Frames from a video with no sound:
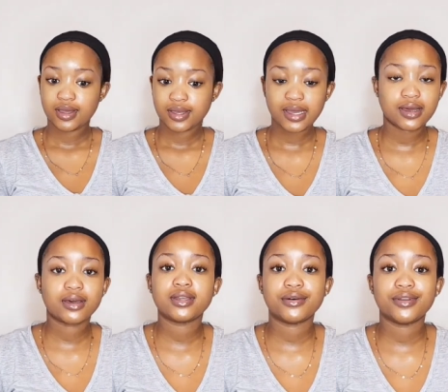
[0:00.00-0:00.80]
Yeah,
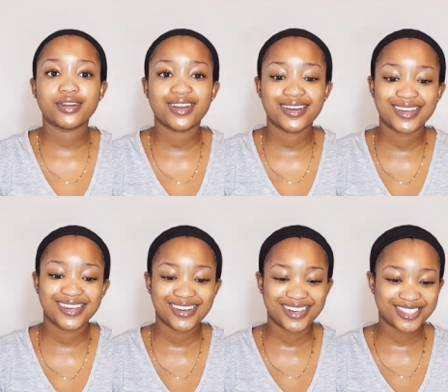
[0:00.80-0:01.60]
now I look like
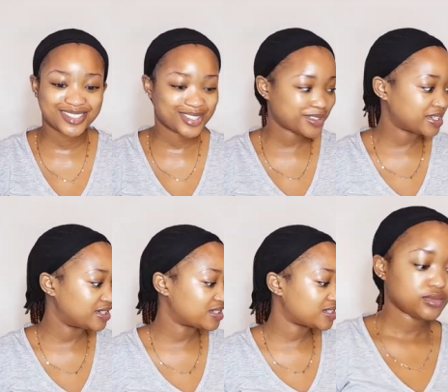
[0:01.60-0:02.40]
a glazed
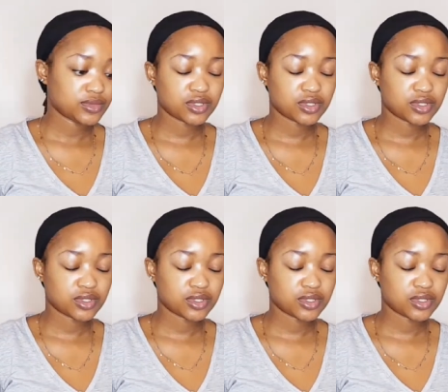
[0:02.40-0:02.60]
donut.